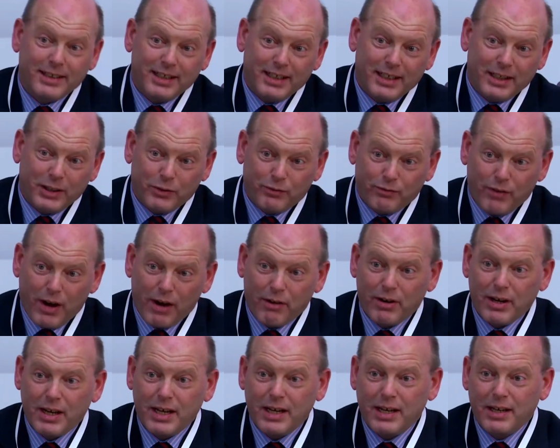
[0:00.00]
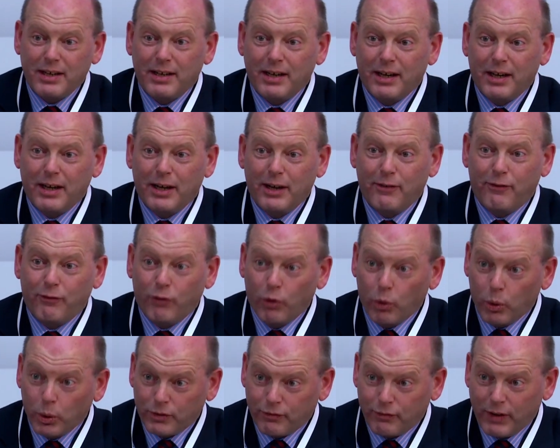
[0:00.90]
he's very
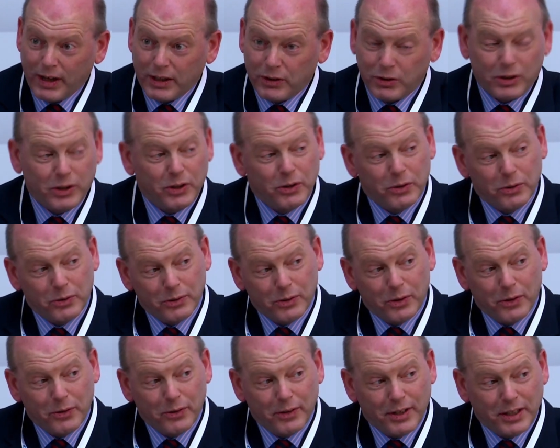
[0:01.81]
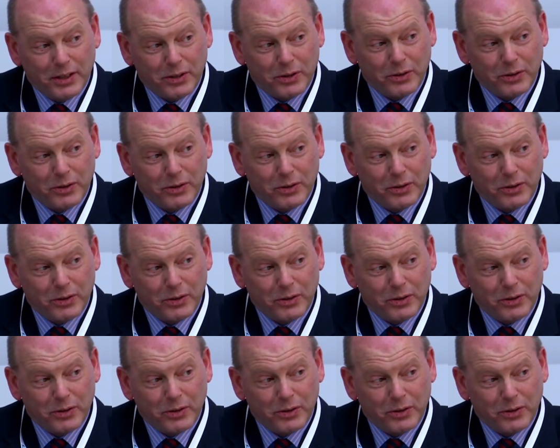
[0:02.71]
forward-facing on this.